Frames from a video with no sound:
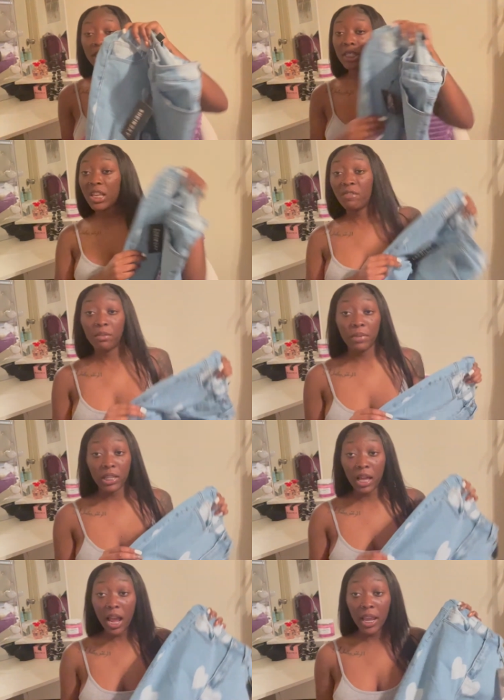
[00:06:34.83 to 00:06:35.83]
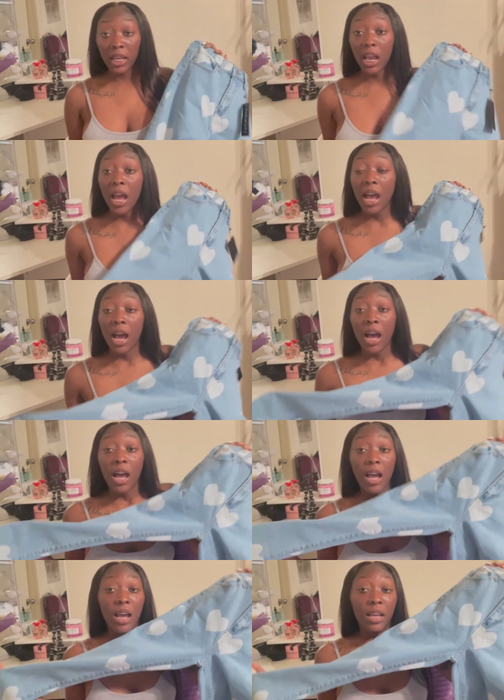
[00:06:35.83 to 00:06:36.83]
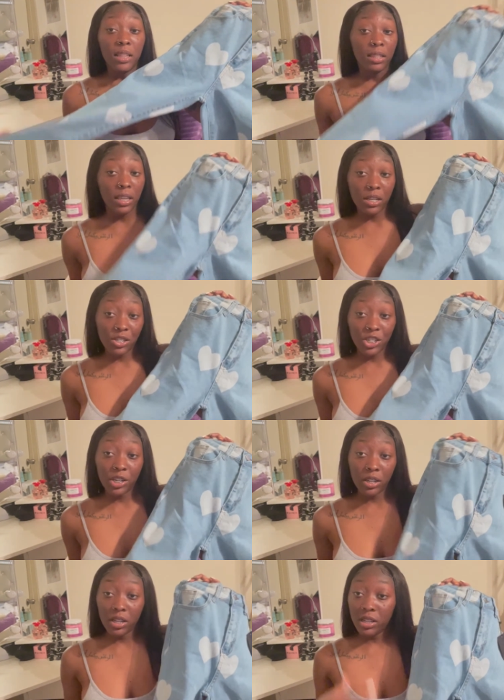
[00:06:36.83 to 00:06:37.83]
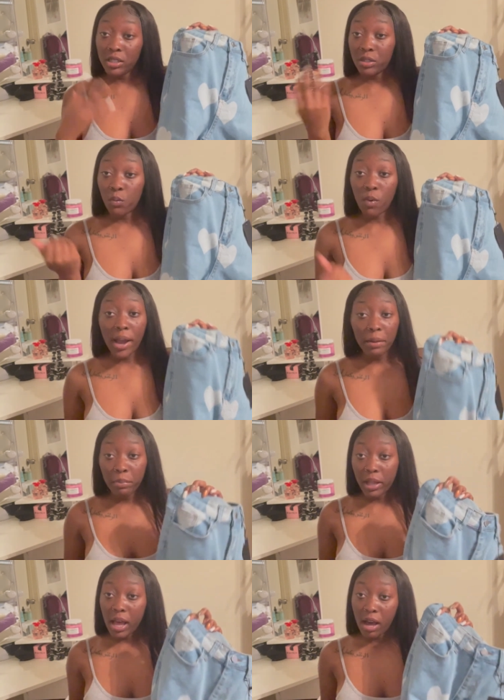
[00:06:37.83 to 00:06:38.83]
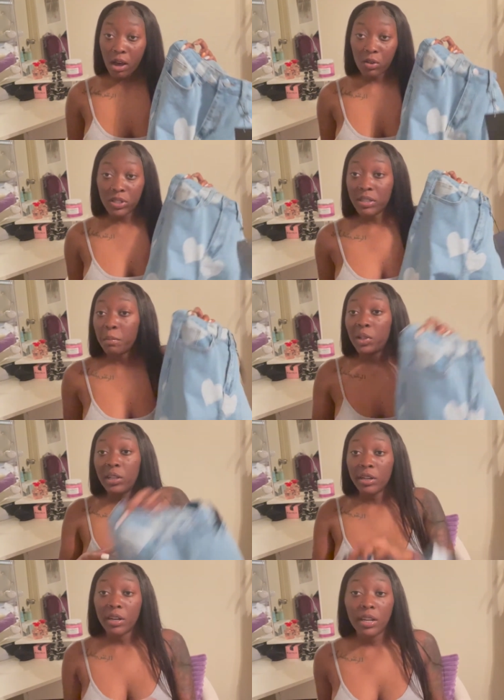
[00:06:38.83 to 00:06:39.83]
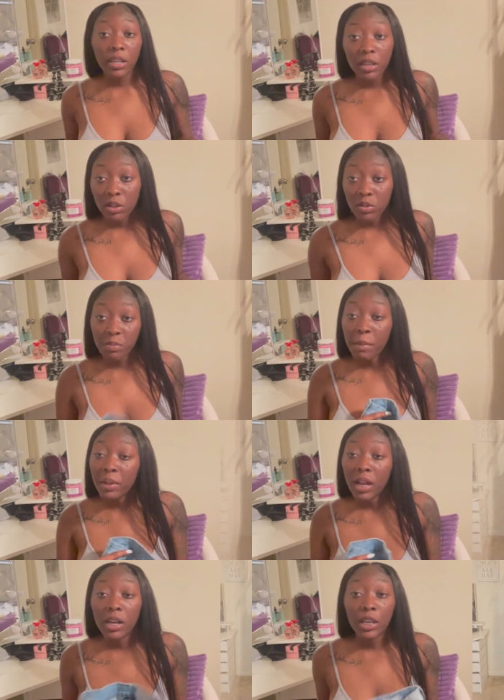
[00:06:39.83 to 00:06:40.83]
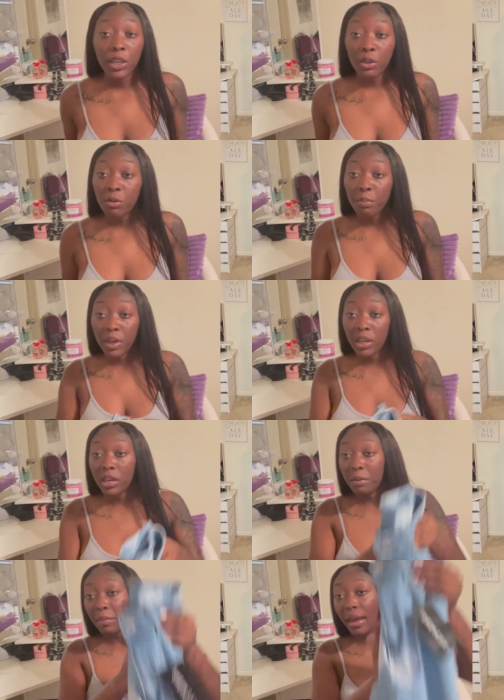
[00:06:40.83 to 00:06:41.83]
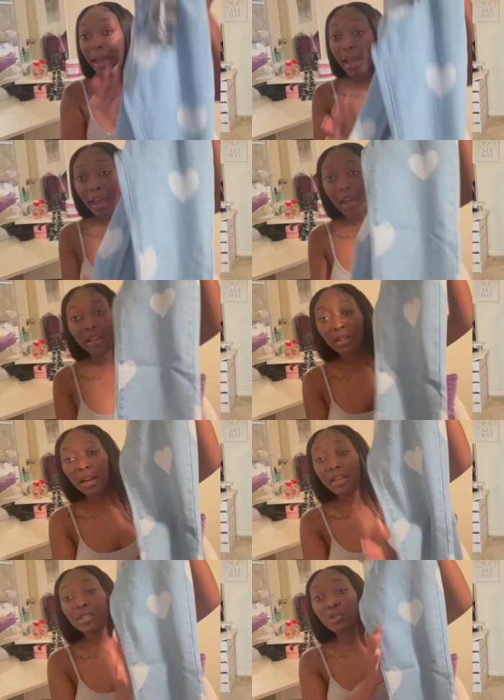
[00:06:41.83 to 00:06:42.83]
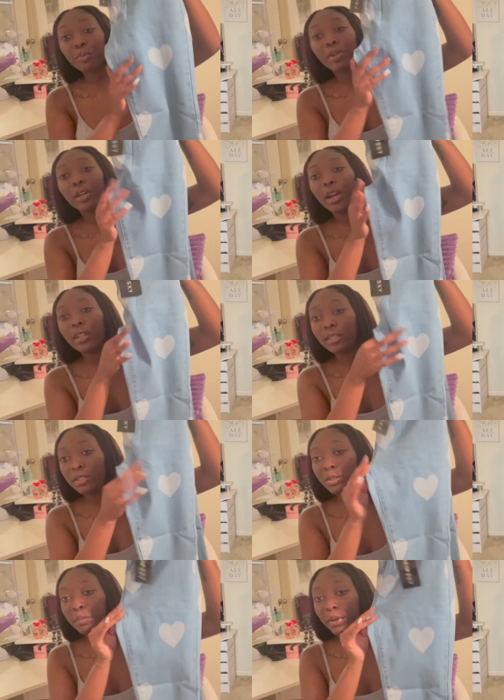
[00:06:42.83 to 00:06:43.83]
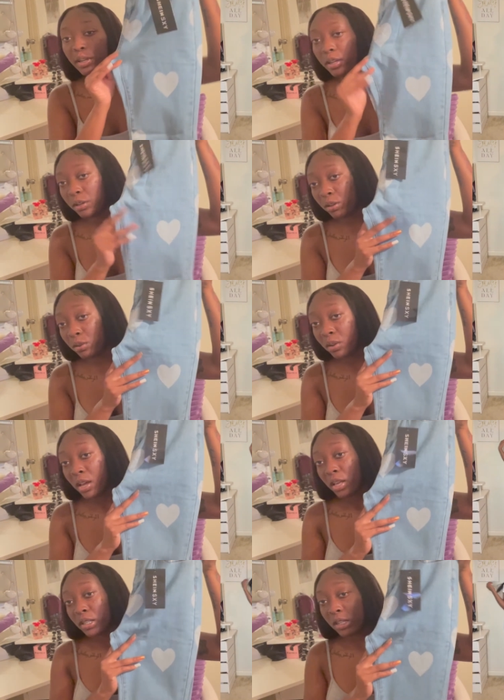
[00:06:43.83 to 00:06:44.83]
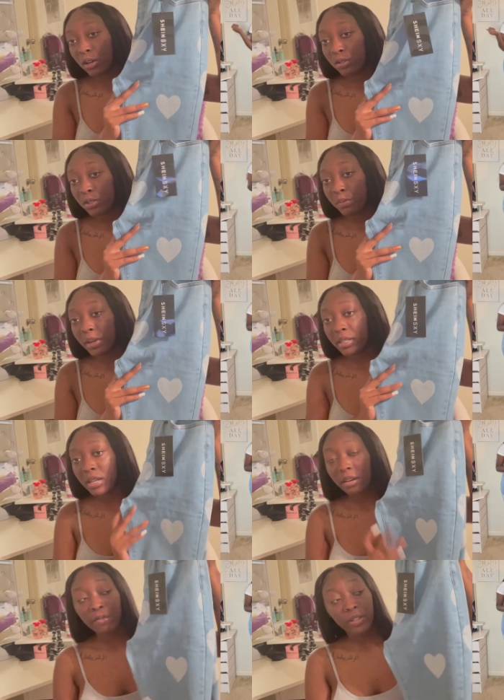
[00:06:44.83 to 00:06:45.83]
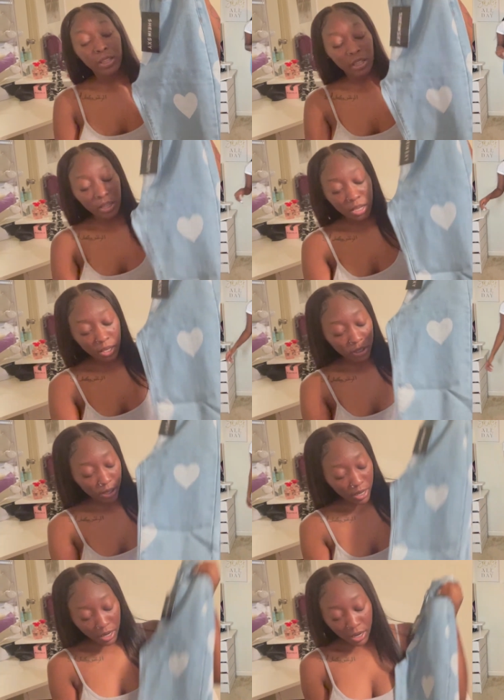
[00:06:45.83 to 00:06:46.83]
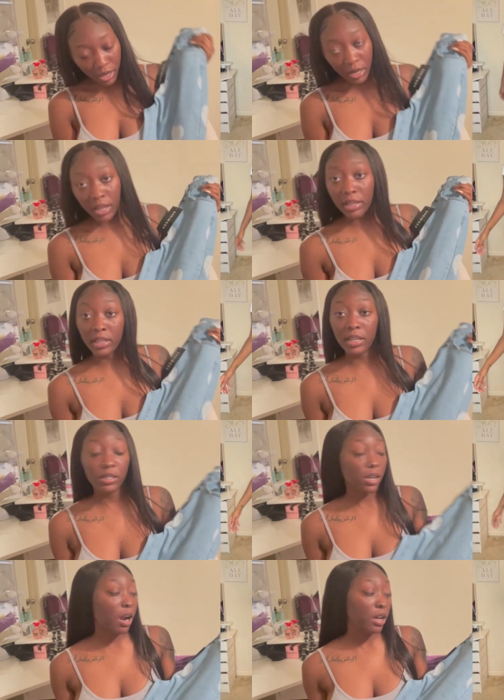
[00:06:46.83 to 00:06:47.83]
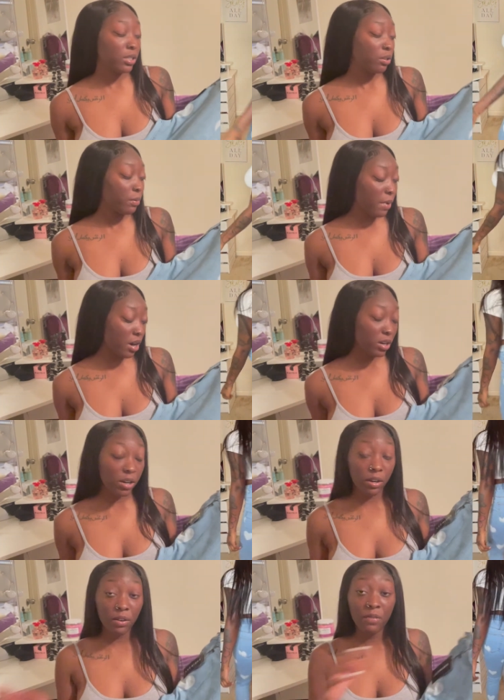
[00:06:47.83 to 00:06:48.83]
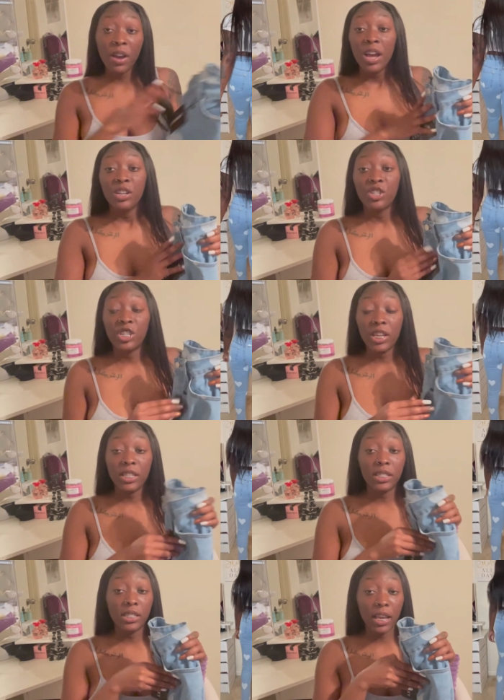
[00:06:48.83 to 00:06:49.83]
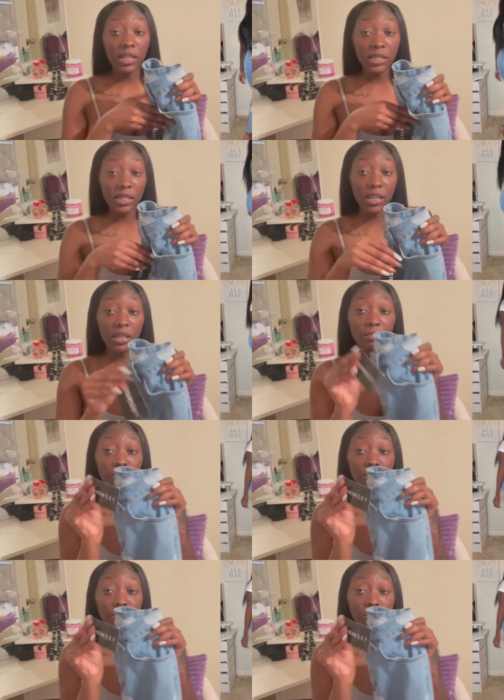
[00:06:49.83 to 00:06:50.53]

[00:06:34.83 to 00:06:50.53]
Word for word: is giving me like these jeans, white blouse, some clear heels, maybe like a cute pink bag, like super girly, super cute. So super excited for these. And these are also a part of Shein Sexy.